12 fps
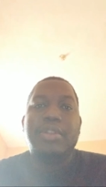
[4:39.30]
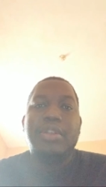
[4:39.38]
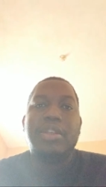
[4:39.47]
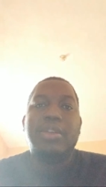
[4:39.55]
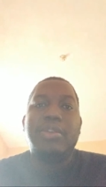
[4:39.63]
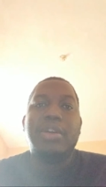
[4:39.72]

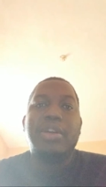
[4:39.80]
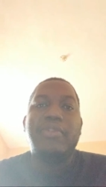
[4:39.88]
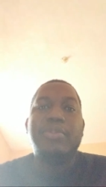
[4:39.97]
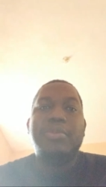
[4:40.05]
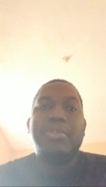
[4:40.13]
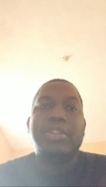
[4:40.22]
So
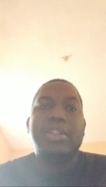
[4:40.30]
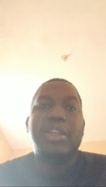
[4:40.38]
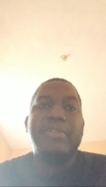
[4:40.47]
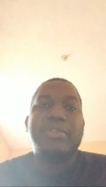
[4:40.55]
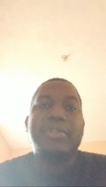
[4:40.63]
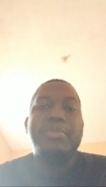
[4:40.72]
you have
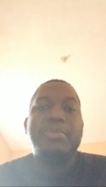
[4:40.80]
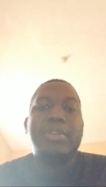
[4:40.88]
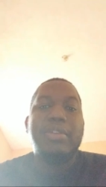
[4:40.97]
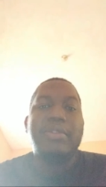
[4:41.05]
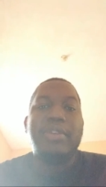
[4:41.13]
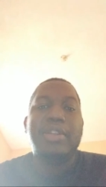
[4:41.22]
something
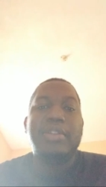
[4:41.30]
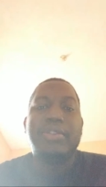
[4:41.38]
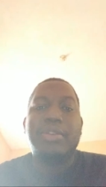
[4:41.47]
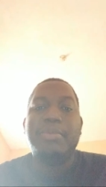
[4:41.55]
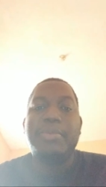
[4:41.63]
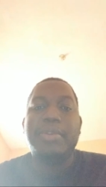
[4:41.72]
written
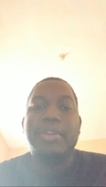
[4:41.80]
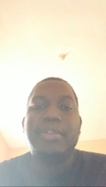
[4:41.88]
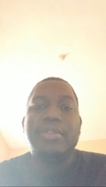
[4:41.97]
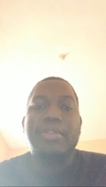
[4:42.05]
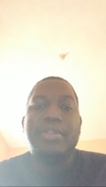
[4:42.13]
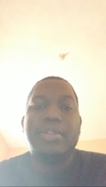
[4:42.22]
somewhere,
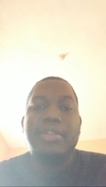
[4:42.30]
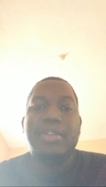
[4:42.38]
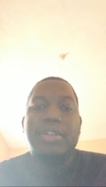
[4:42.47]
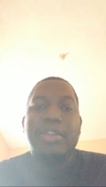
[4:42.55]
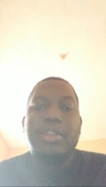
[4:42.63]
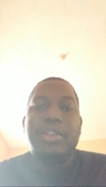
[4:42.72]

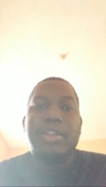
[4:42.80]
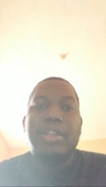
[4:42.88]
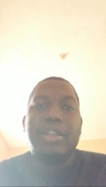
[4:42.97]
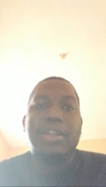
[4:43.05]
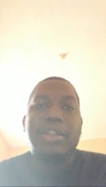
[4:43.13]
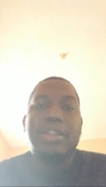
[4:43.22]

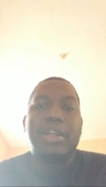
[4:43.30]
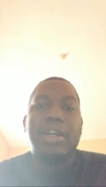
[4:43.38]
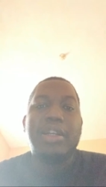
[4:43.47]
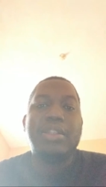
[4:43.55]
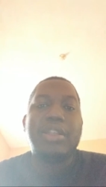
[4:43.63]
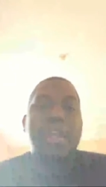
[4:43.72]
either or
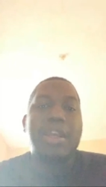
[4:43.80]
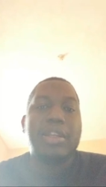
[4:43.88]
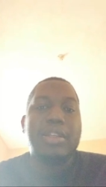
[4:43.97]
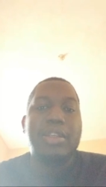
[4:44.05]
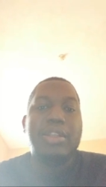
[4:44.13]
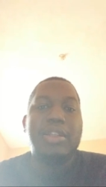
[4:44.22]
signed
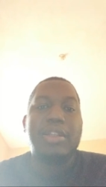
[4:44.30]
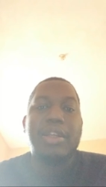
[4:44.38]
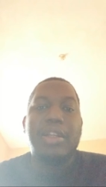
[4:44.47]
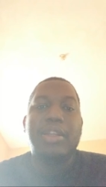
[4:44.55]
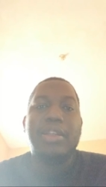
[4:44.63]
digitally